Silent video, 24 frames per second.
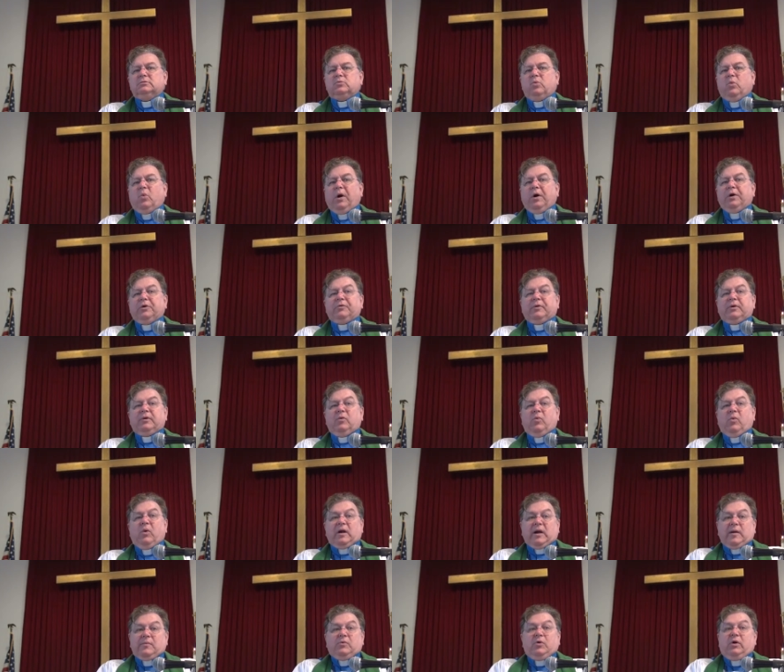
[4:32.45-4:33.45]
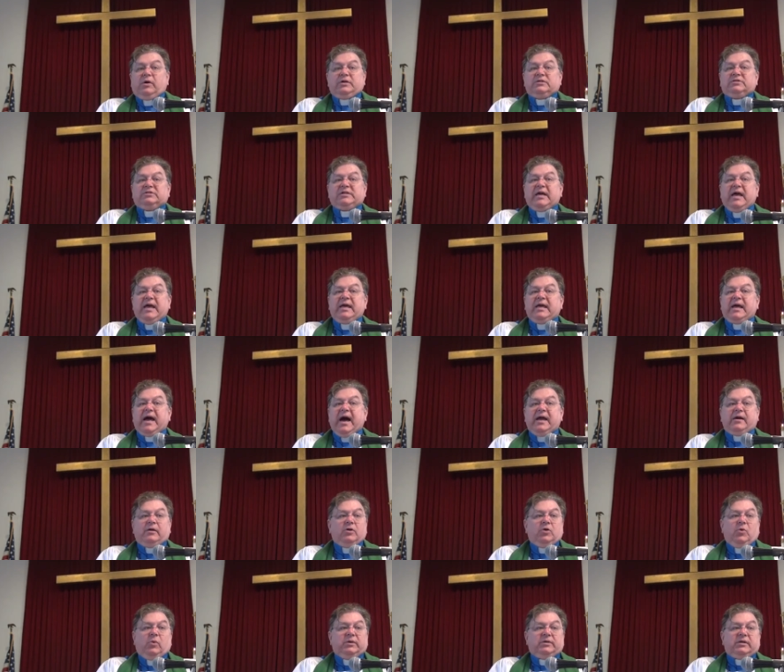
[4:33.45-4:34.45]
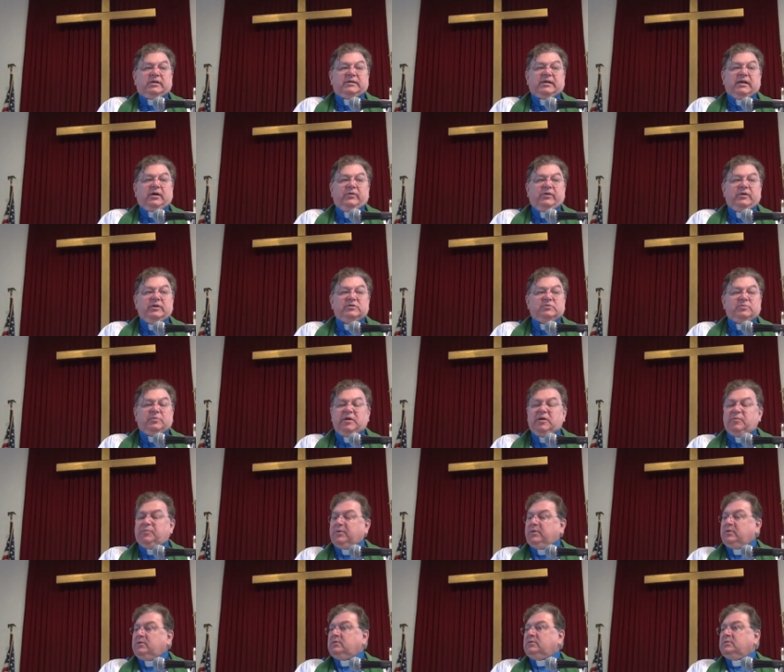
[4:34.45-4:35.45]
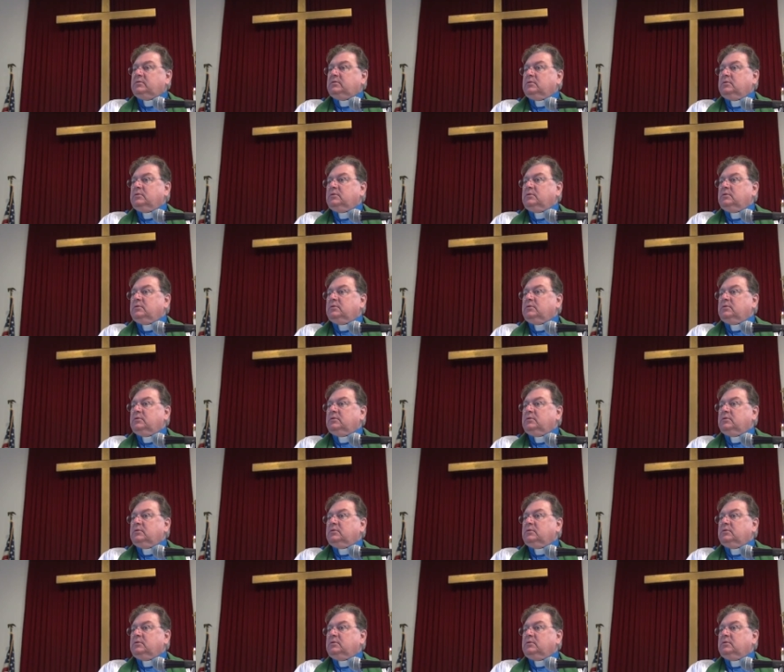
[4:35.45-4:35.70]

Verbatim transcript: wondering what I'm going to say. I don't know what to tell these people.